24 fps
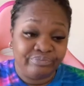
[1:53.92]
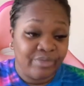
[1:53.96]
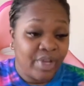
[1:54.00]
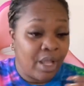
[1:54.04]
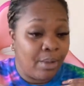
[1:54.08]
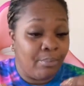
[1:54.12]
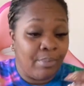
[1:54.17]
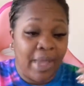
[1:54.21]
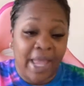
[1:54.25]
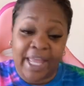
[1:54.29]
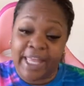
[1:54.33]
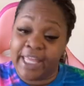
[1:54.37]

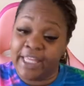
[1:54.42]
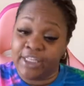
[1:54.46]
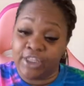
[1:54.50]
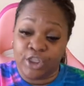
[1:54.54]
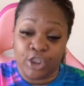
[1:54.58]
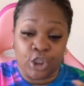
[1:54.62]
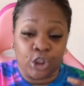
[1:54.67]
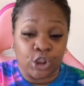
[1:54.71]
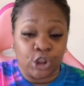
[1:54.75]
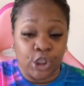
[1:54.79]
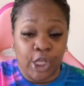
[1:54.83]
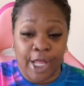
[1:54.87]
make it
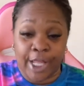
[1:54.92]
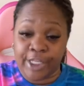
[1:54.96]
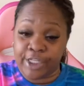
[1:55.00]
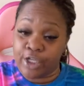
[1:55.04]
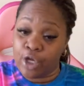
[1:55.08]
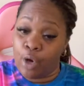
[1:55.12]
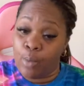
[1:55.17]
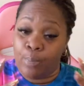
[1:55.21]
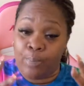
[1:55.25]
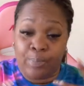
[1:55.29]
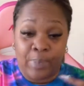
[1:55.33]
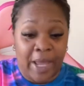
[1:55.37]
look like
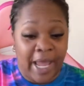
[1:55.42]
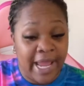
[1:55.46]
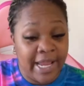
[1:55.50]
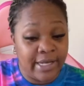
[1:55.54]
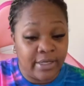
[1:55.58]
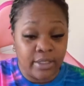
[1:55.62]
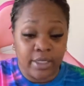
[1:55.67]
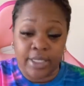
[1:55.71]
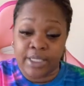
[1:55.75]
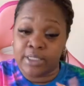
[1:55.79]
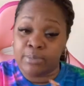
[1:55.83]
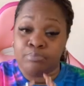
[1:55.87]
your
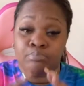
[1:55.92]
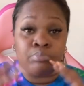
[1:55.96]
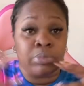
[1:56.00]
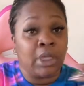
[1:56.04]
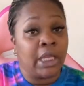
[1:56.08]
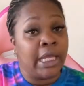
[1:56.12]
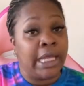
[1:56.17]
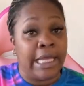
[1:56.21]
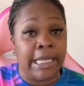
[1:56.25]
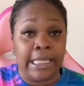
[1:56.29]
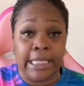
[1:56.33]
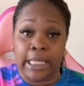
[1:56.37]
painting is
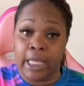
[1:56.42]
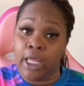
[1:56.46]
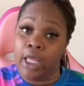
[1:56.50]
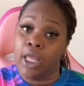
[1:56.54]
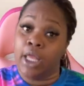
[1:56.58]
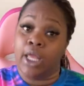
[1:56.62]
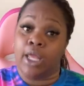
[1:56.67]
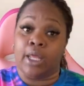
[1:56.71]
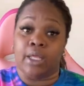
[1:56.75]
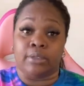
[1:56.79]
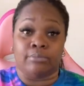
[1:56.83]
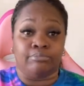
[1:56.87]

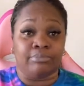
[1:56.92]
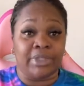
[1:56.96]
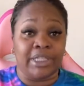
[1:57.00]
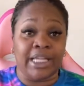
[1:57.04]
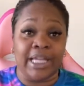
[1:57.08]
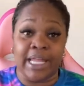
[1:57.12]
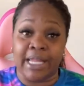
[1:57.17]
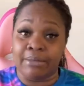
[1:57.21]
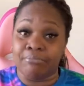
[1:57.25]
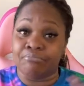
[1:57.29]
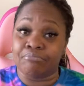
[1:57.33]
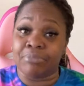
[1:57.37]
blinging.
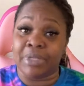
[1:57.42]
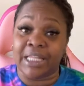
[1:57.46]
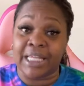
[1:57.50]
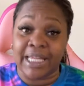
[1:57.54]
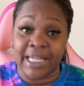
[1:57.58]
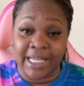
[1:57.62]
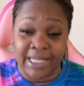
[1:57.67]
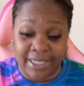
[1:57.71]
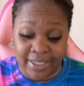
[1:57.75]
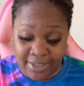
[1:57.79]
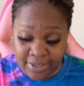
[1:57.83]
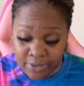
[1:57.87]
Bling,
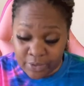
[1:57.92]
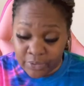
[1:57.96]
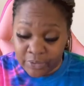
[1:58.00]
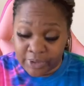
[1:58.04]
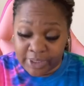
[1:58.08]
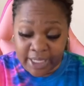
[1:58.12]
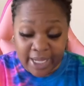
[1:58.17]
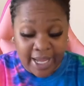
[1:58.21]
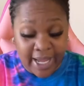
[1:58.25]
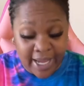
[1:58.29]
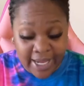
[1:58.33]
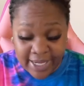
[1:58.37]
bling,
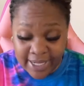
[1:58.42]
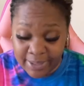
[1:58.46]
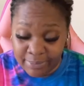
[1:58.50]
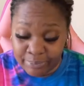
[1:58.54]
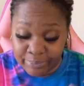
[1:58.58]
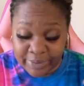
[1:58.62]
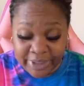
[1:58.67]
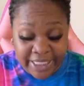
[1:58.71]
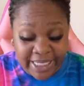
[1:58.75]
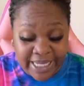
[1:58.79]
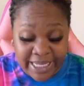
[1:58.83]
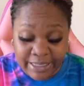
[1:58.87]
okay?
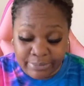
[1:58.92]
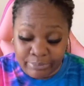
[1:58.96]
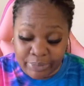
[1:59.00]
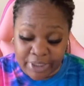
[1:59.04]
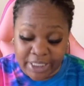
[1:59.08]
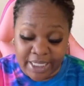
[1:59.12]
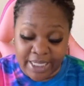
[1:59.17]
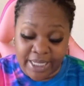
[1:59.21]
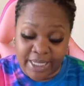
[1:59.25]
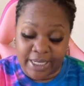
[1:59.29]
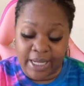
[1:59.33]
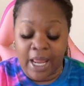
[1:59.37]
Bling,
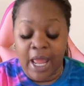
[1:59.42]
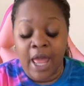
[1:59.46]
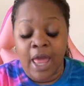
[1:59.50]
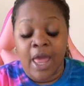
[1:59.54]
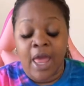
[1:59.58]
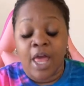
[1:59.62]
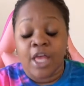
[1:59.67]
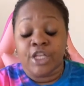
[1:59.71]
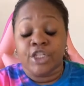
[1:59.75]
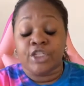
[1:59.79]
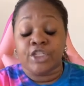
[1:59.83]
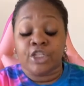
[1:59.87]
bling.
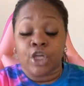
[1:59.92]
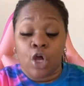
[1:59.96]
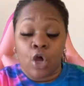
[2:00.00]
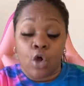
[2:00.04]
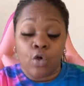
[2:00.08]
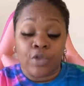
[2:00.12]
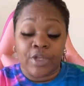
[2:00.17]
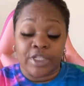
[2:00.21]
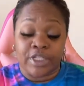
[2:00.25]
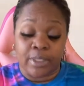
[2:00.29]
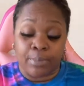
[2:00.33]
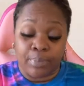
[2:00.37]

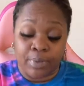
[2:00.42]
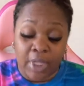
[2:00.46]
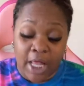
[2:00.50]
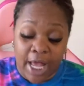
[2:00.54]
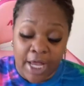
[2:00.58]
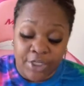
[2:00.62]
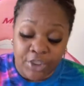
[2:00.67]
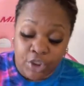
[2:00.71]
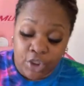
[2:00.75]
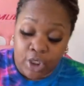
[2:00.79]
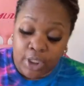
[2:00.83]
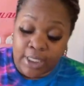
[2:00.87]
So the
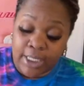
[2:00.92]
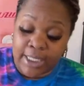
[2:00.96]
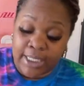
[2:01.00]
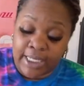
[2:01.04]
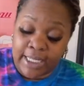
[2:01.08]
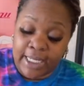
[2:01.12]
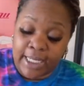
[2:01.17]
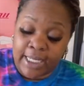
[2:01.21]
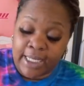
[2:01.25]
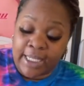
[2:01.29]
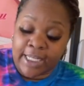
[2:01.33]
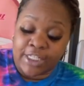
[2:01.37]
supplies you're gonna
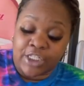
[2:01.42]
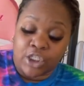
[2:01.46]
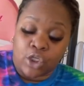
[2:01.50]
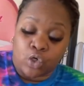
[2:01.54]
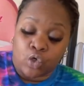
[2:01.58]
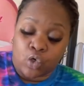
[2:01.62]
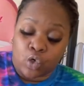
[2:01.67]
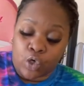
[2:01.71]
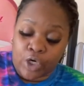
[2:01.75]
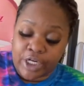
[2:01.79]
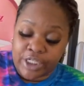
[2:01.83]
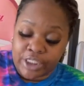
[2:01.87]
need is
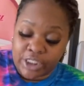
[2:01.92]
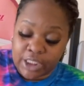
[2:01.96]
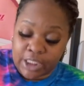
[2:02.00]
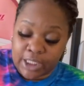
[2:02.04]
crushed